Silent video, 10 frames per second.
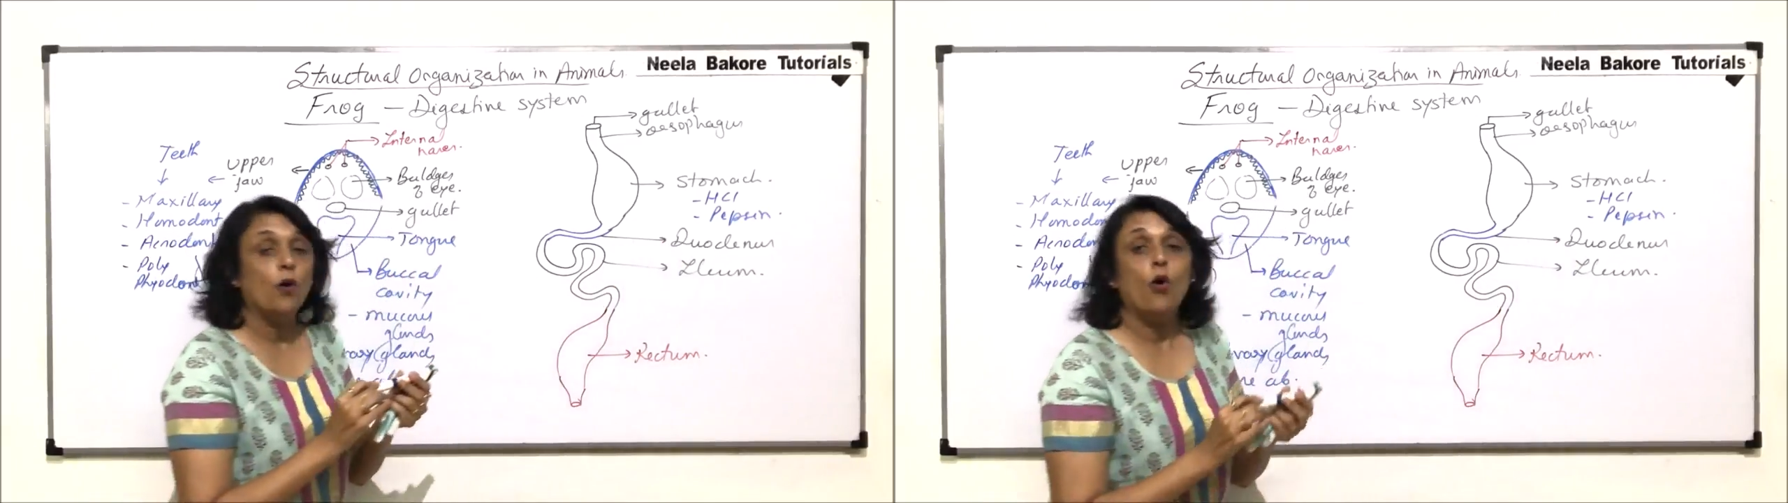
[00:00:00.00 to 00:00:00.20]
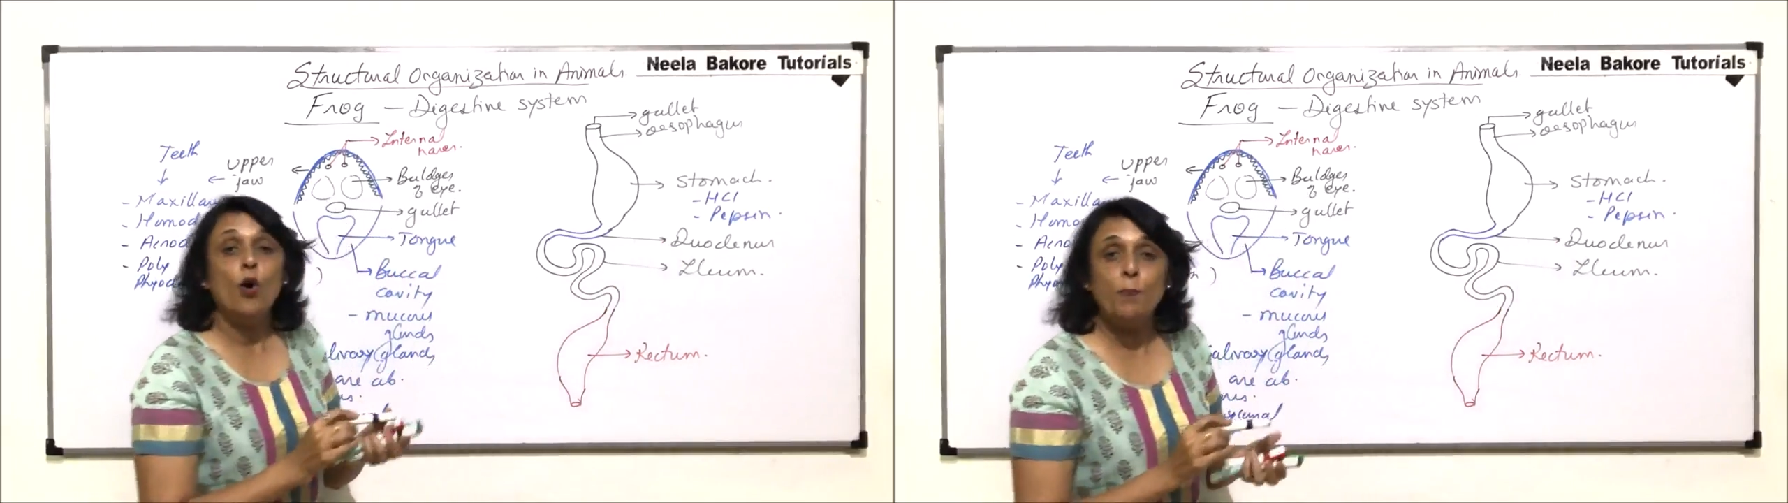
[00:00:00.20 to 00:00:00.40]

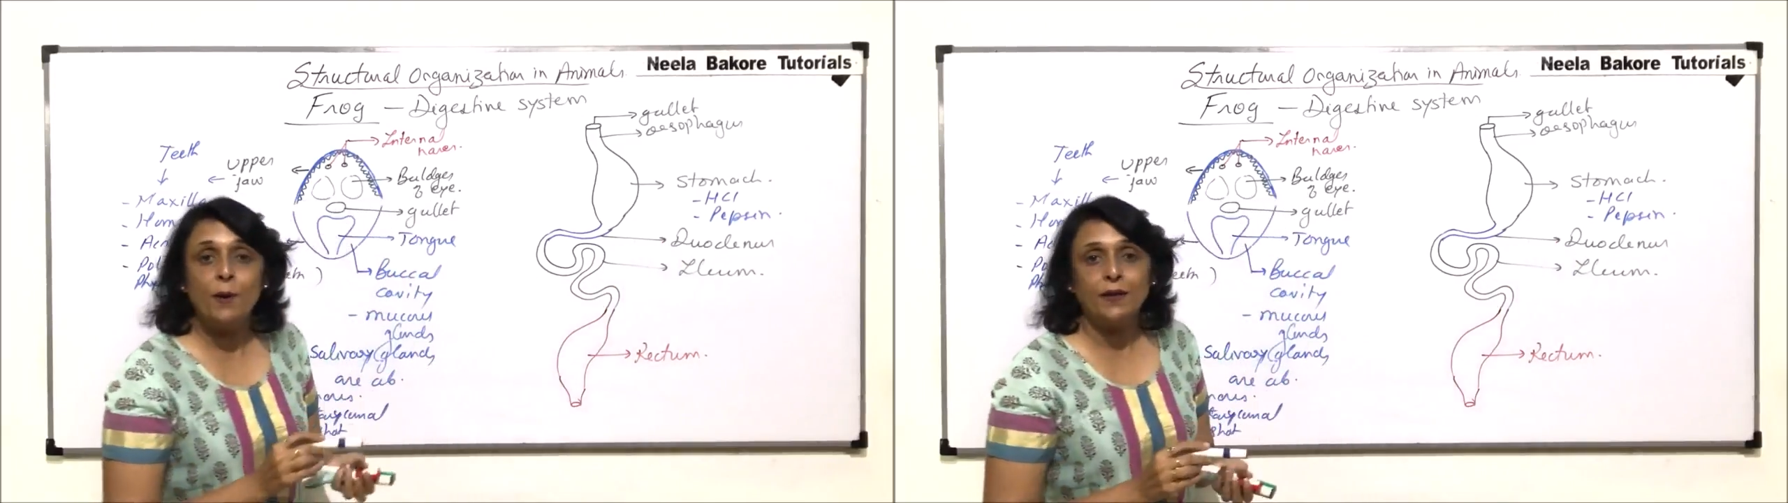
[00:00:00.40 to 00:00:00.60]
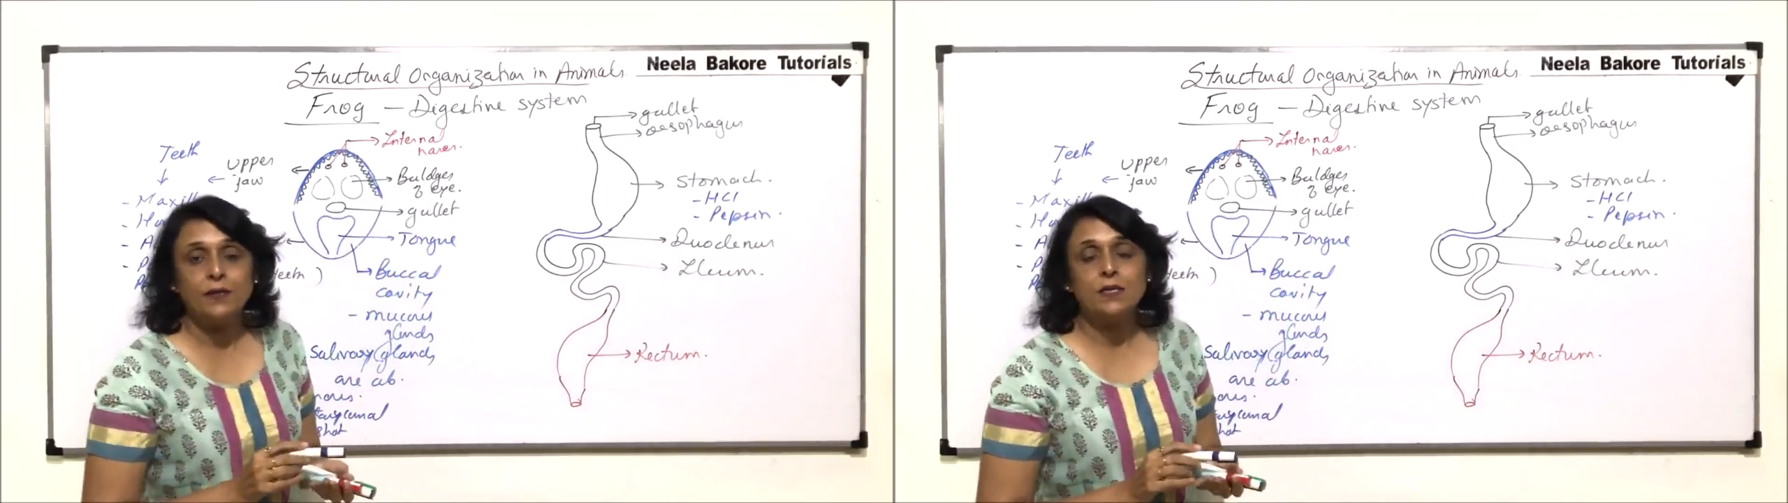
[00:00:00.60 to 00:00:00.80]

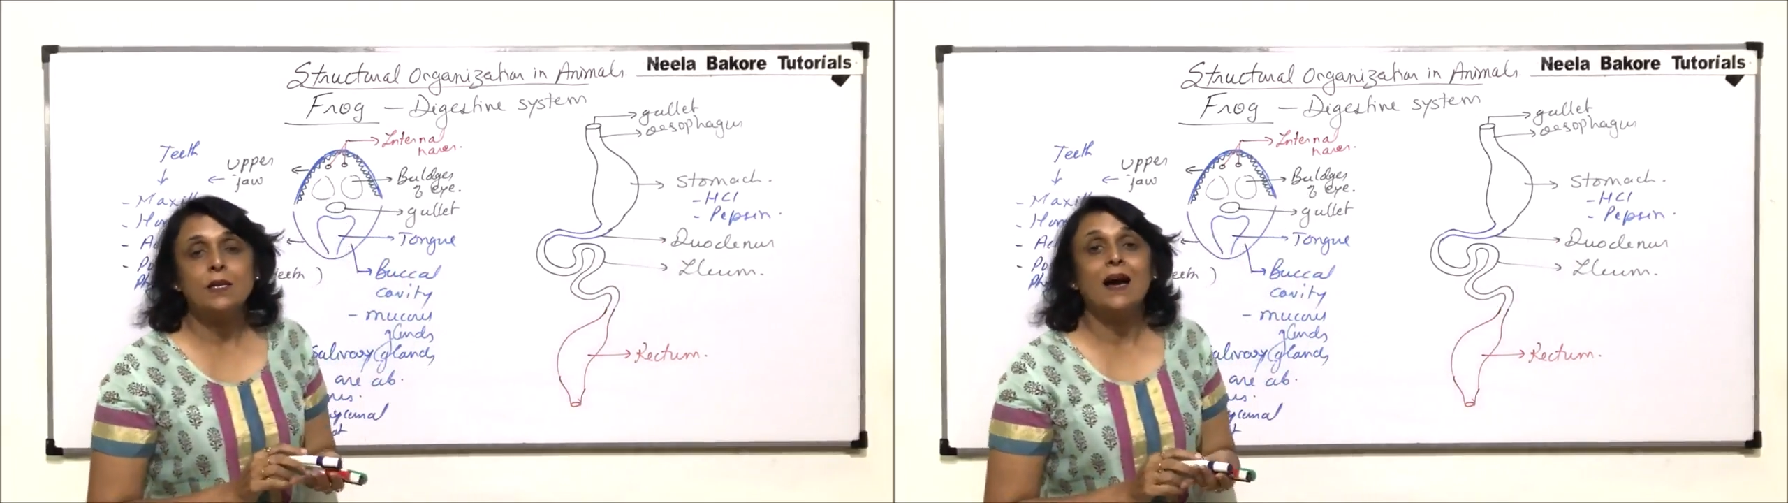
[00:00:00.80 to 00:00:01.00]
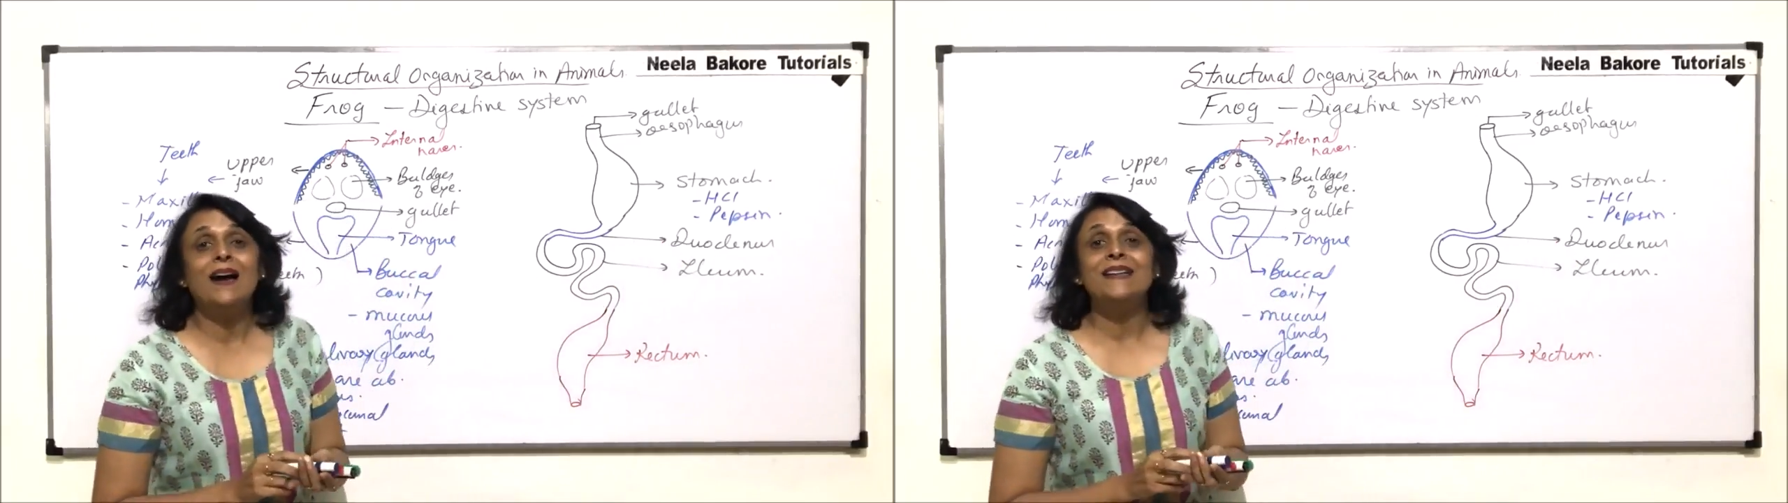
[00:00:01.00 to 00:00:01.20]

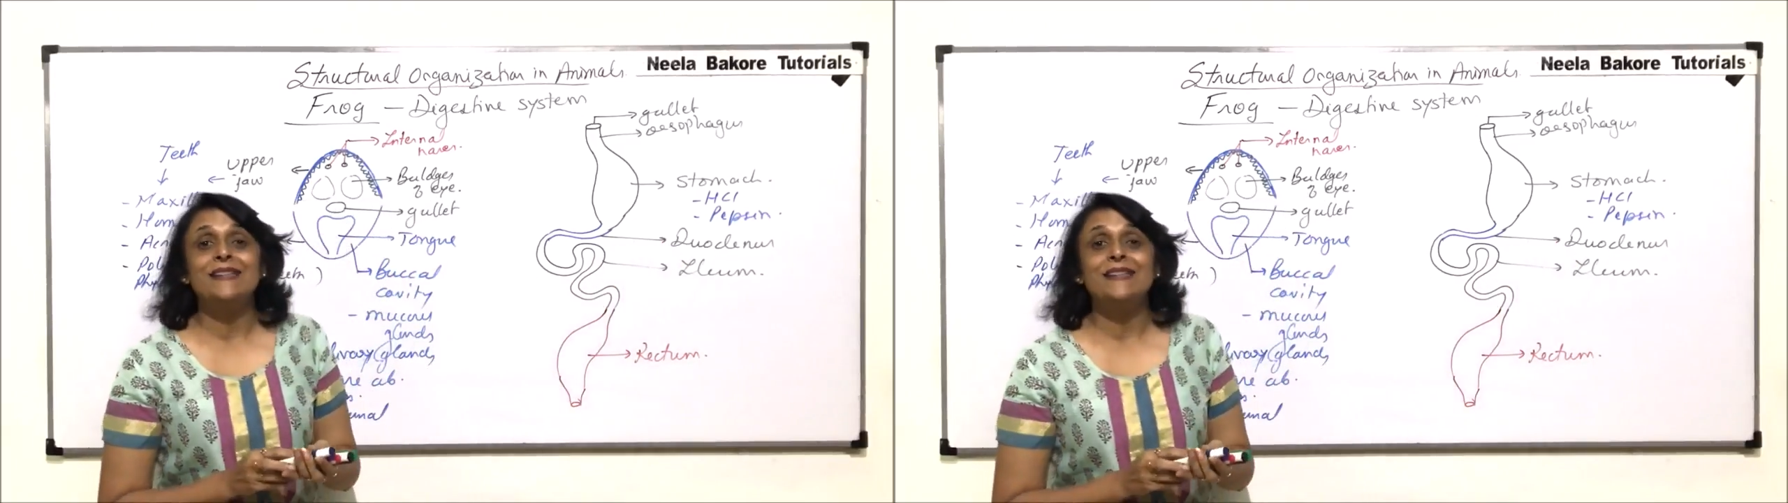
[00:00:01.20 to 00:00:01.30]
opens a